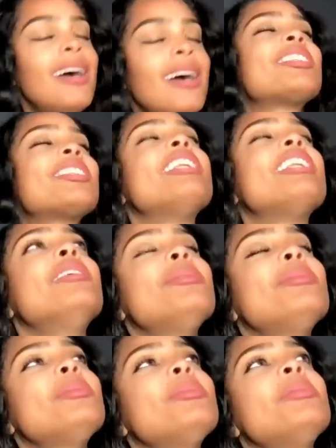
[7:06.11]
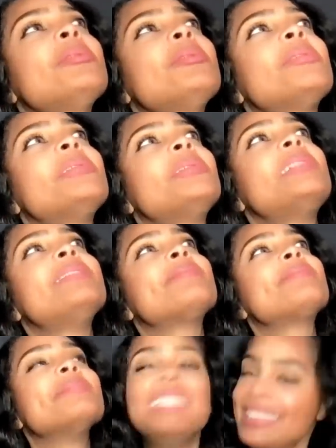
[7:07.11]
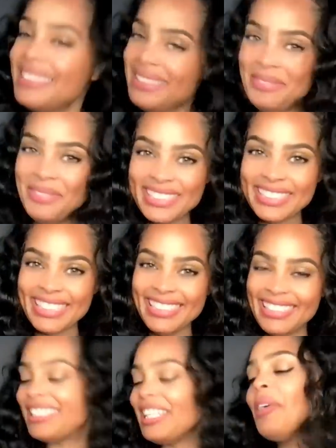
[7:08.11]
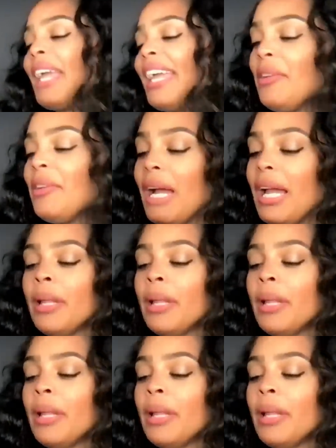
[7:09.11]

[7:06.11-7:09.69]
Hold on. Ooh. Hmm. Feels good. Okay, anyway.